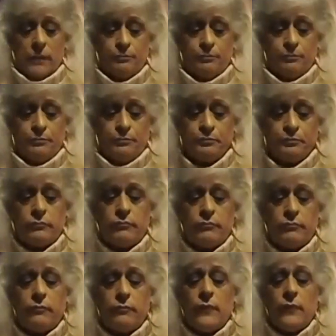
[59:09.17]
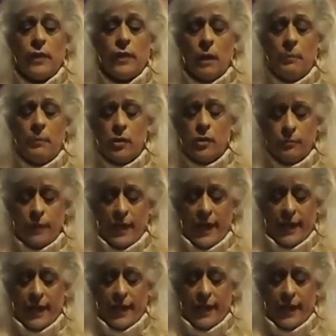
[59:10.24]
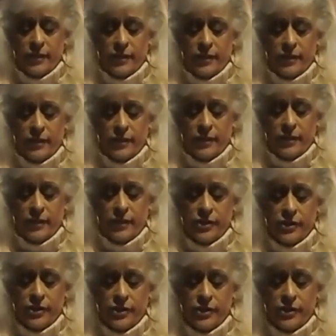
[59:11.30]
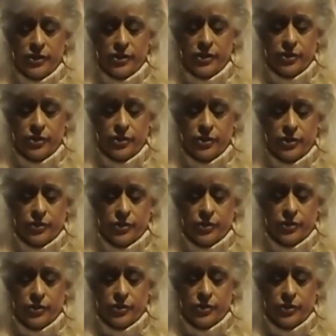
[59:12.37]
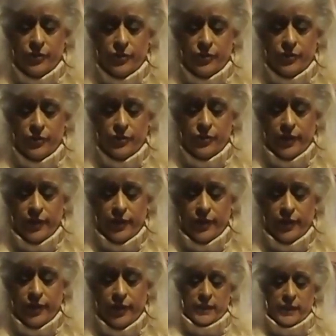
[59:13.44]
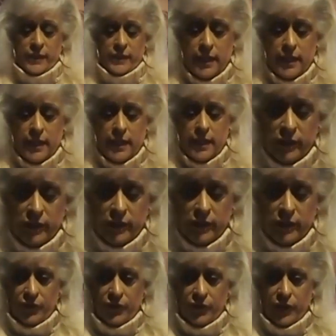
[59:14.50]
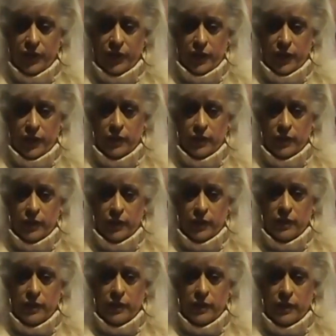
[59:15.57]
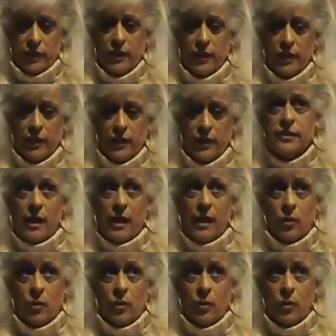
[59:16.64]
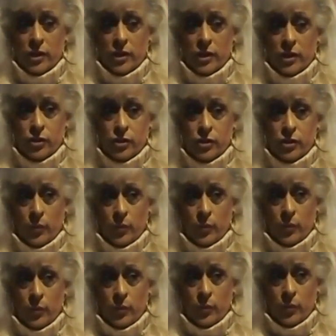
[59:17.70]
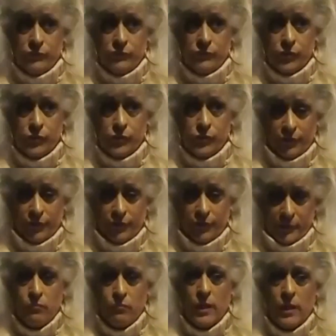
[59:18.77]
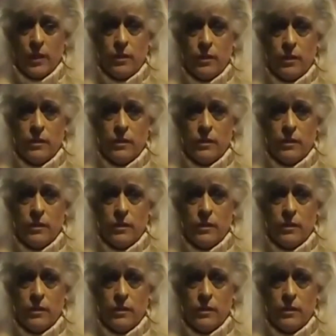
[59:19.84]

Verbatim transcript: Um, opposing to a manager or an agent. An agent wants 10, the manager wants 15. Some lawyers wants 25 to 35%.